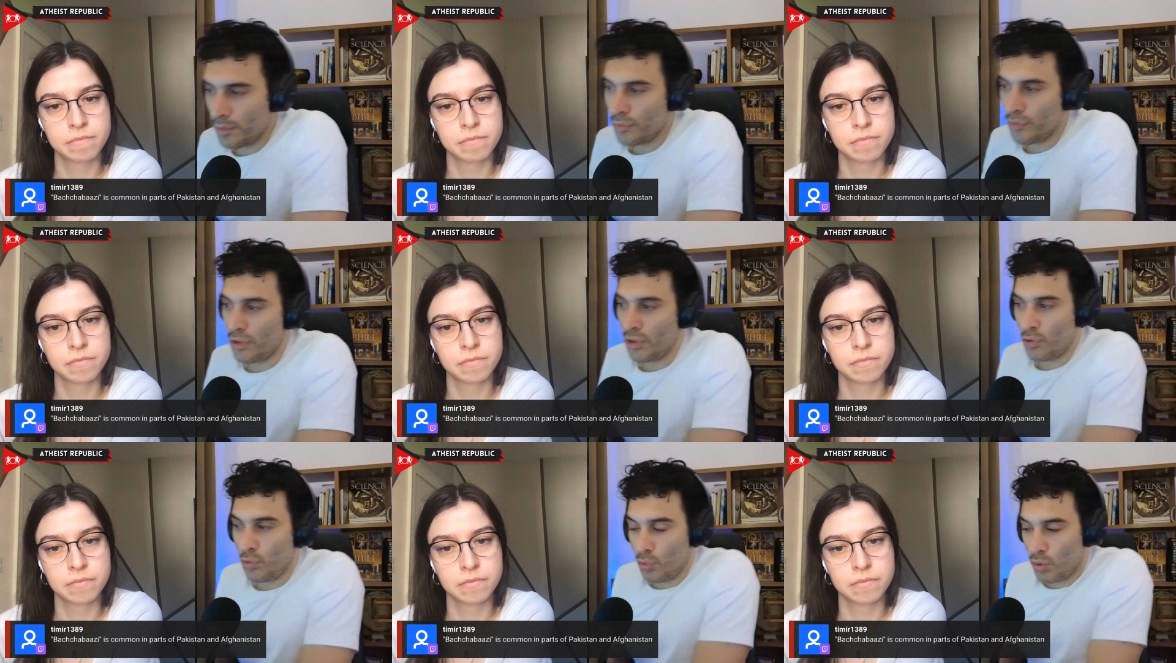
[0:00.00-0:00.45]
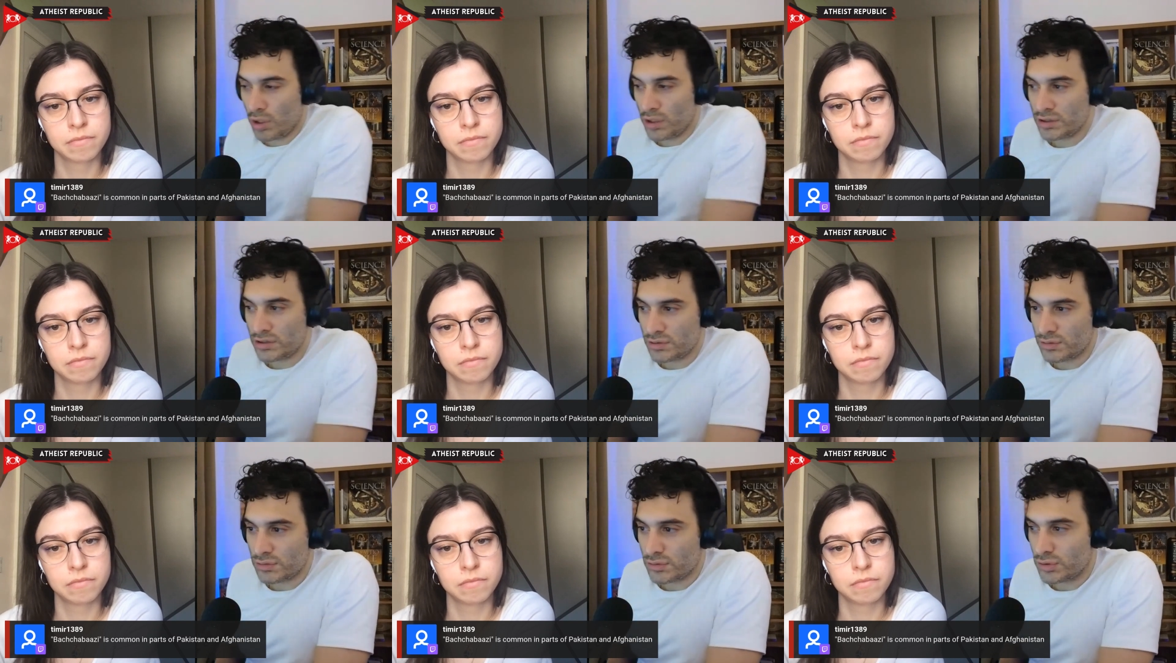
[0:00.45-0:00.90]
Speaker 1: The U
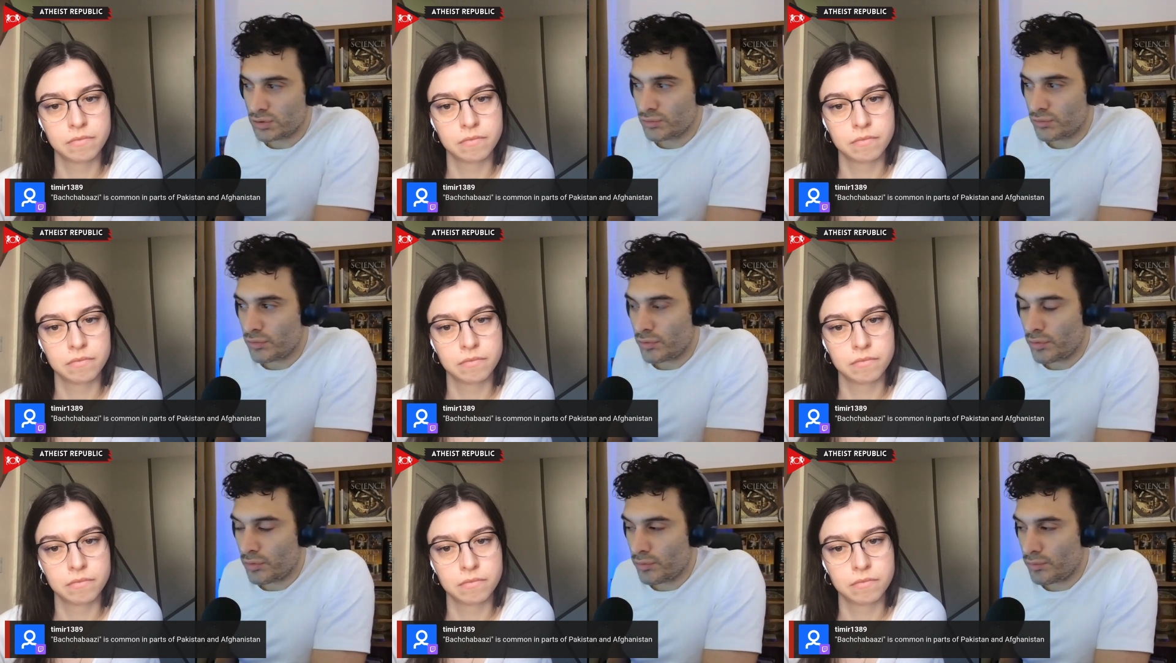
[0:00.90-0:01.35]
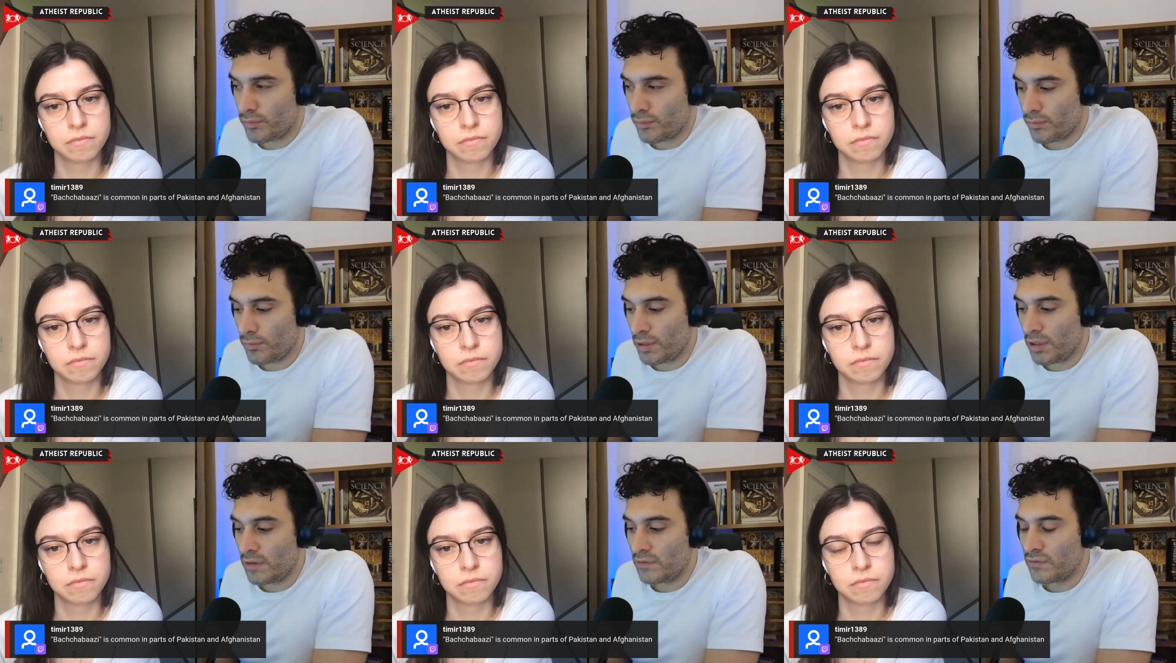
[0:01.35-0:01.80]
S uh,
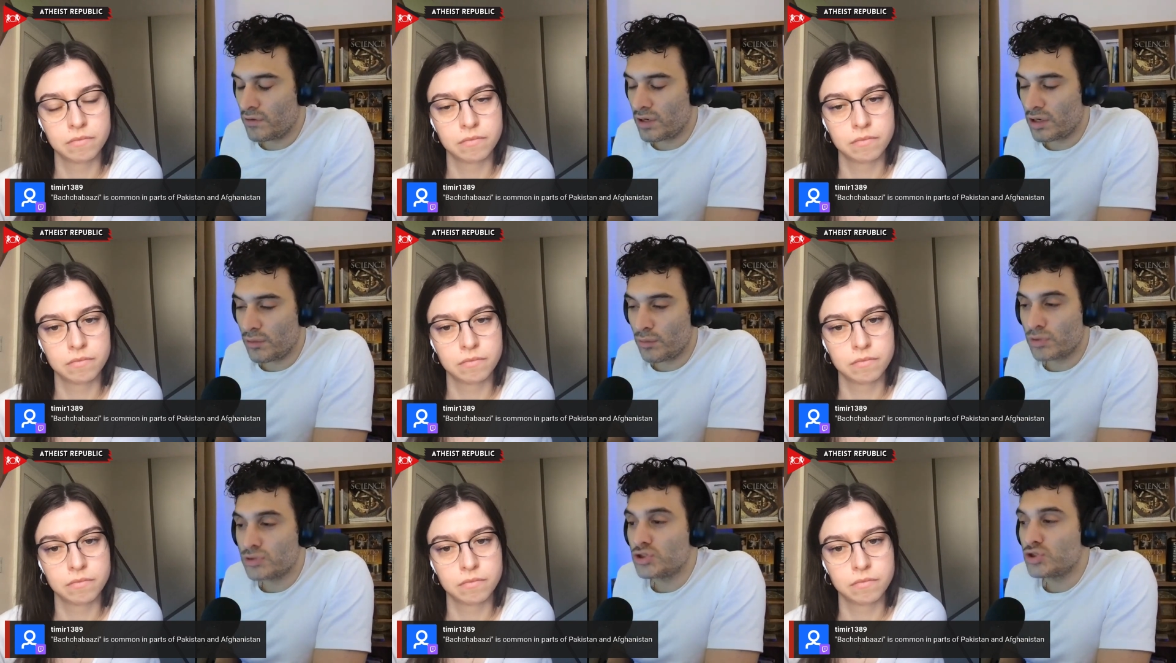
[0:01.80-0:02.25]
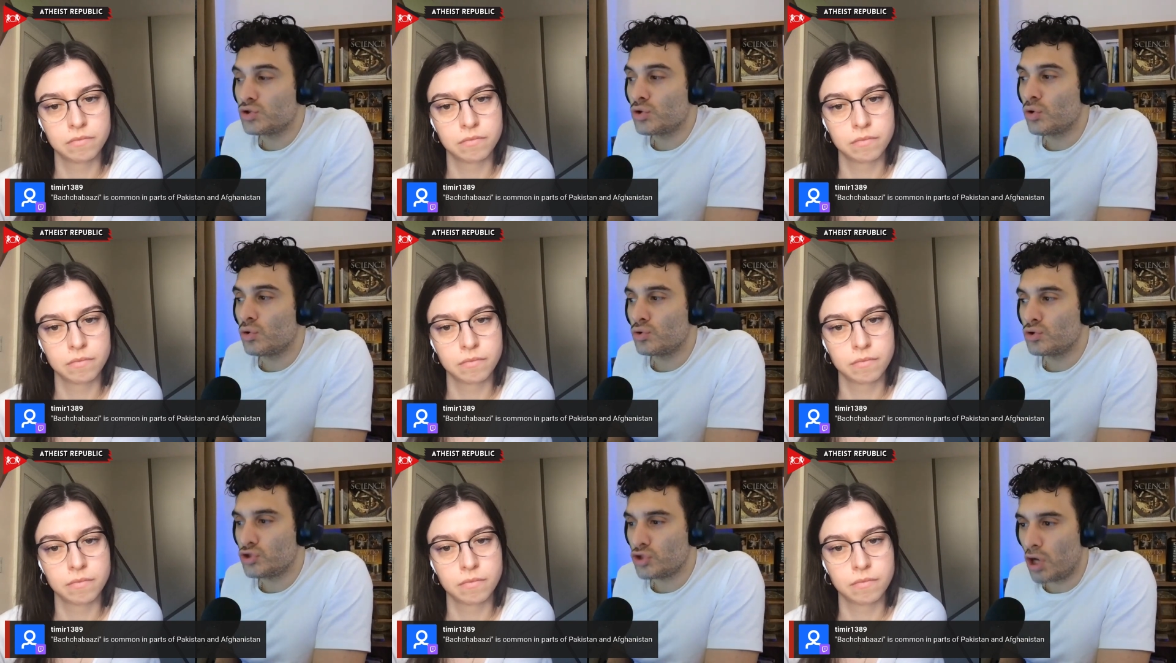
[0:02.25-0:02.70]
military was
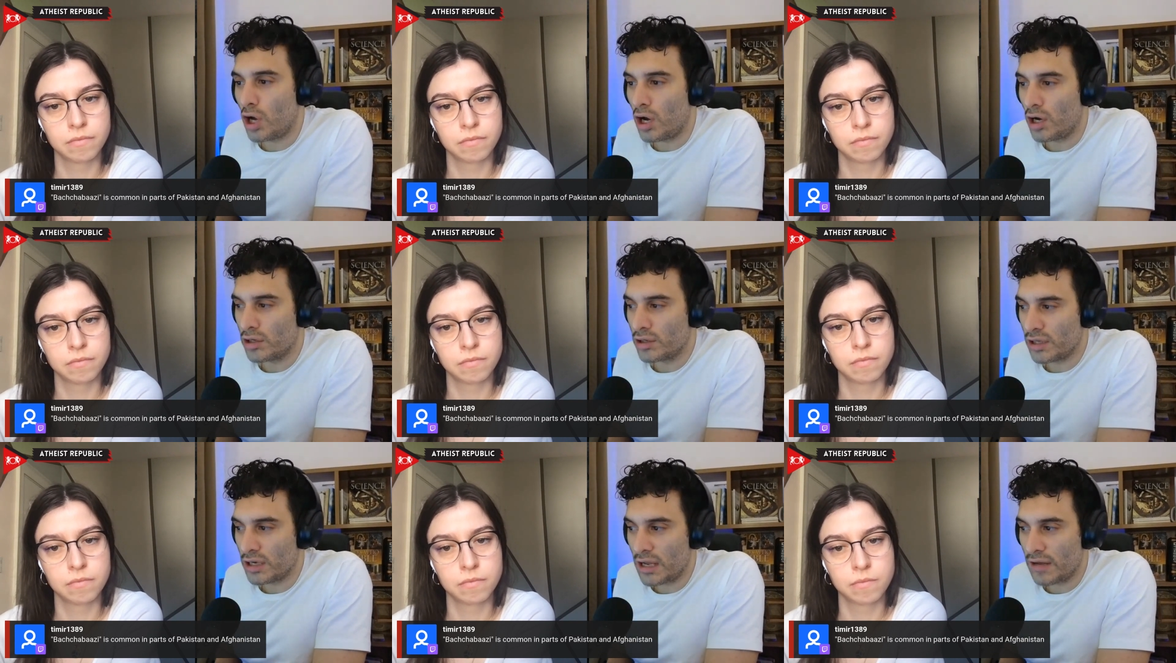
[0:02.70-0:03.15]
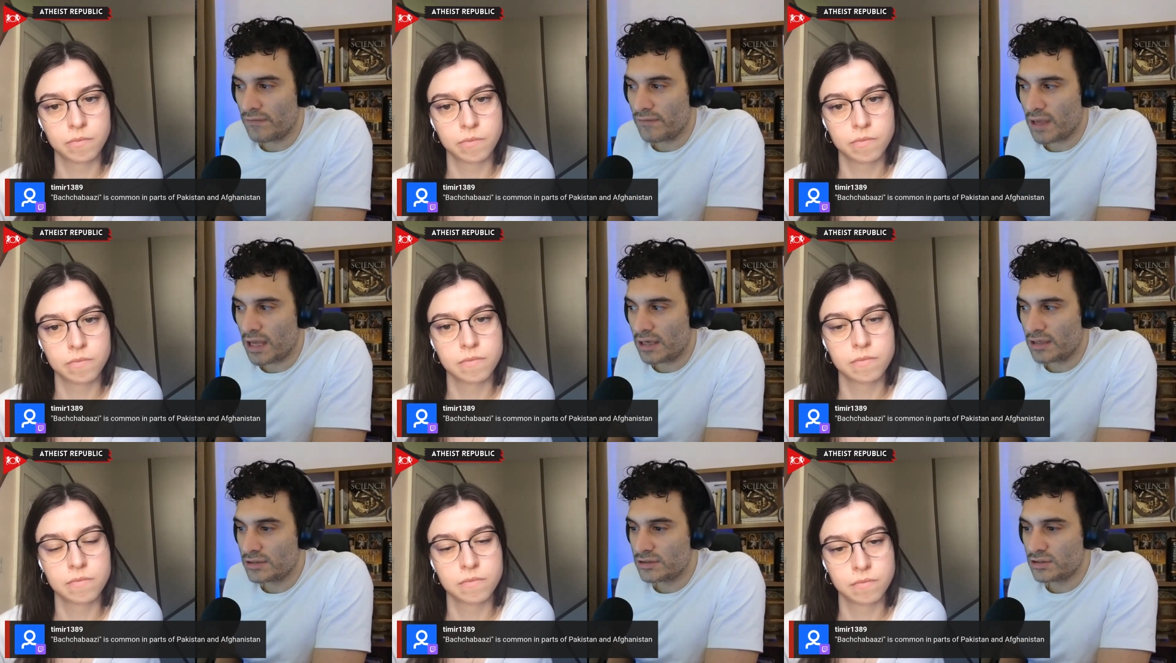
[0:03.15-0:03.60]
so shocked in
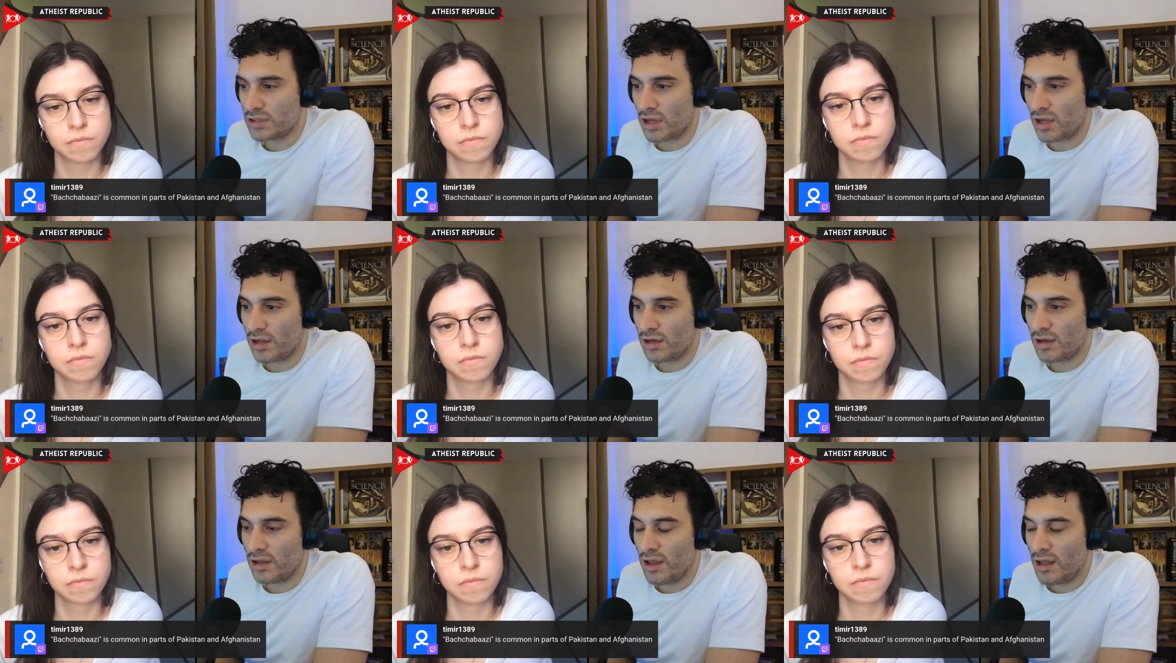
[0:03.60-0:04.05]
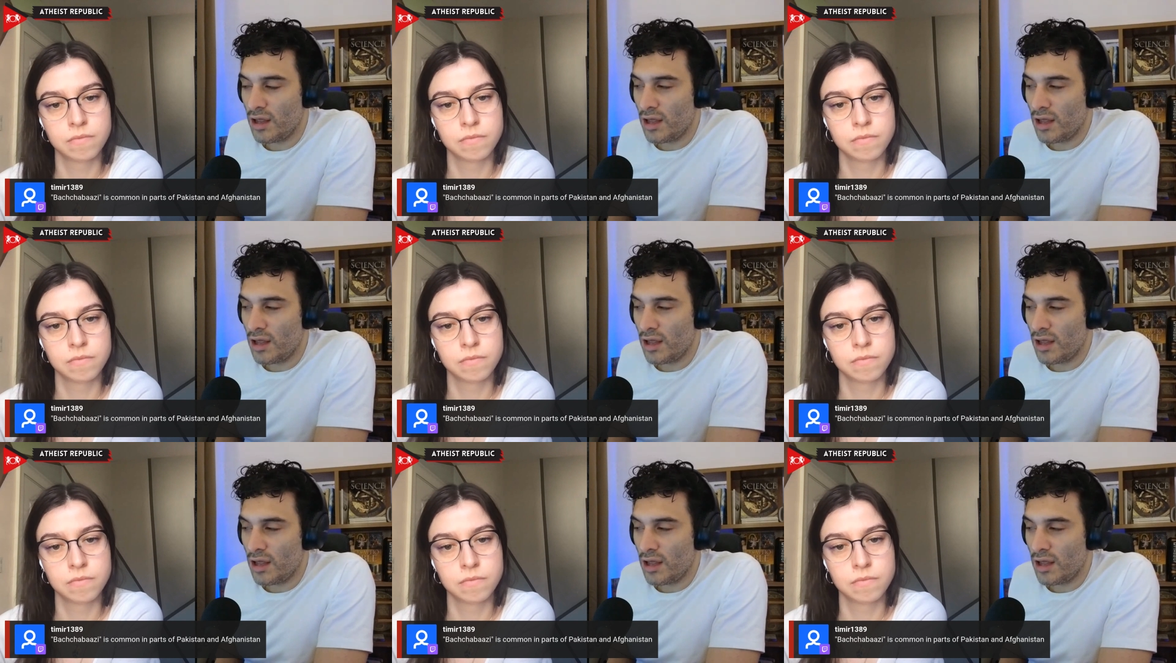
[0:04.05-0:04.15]
Afghanistan.